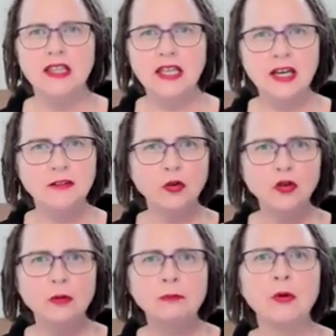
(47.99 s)
Think of all
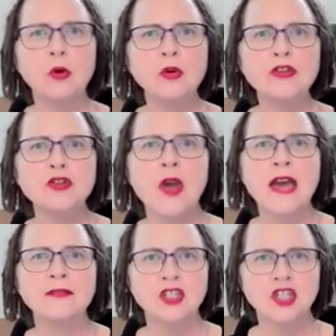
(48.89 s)
the balls you
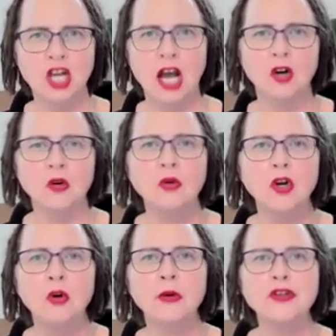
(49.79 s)
have to juggle
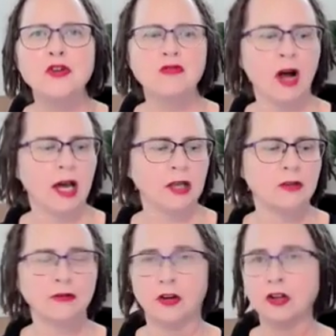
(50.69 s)
when you write.
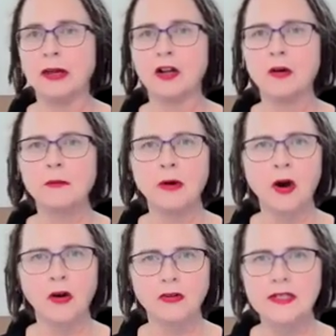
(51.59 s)
You've got to be able to
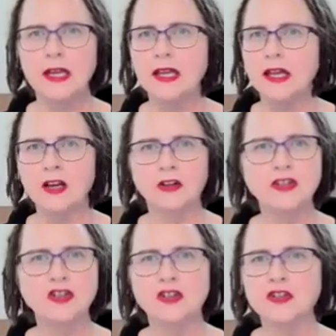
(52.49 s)
compose. A lot of
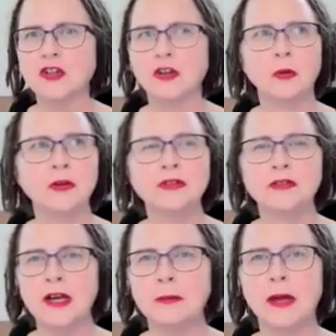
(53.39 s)
students don't know what to
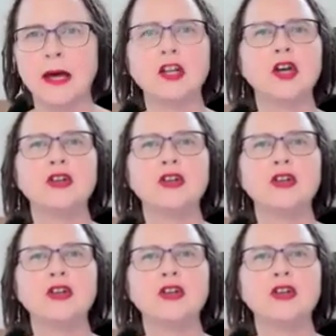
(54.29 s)
write about.